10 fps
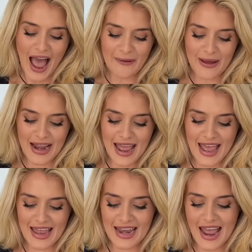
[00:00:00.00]
I went
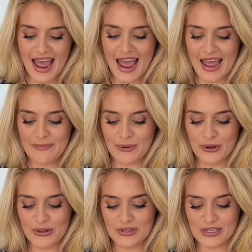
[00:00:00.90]
ahead and
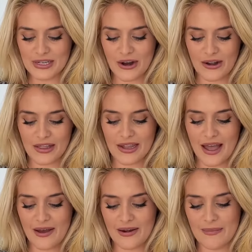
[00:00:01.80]
pulled the garlic
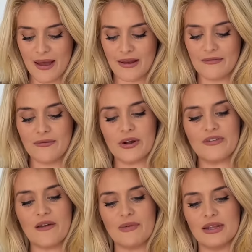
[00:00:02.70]
out about
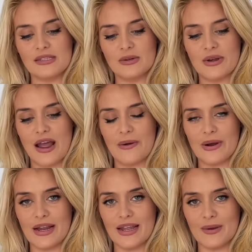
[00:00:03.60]
45 minutes to an hour
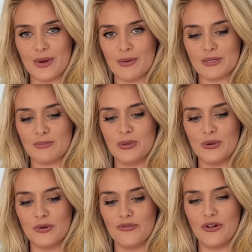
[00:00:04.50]
in when it was
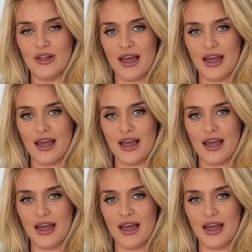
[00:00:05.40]
beautiful